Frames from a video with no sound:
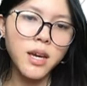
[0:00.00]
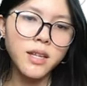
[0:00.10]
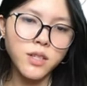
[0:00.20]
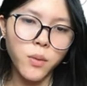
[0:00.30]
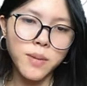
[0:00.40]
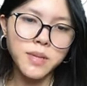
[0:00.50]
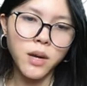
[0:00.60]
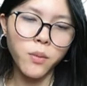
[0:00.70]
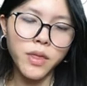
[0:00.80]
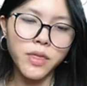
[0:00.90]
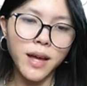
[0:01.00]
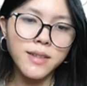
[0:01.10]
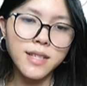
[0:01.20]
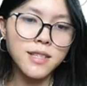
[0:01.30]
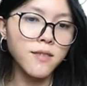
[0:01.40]
is a website with
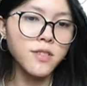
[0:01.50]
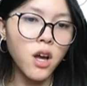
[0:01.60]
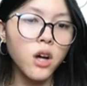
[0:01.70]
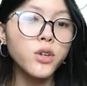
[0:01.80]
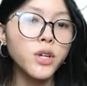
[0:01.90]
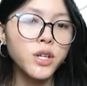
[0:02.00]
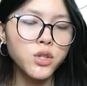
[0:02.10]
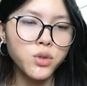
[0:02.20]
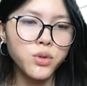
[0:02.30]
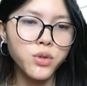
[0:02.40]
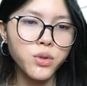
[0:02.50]
thousands of songs. You can choose to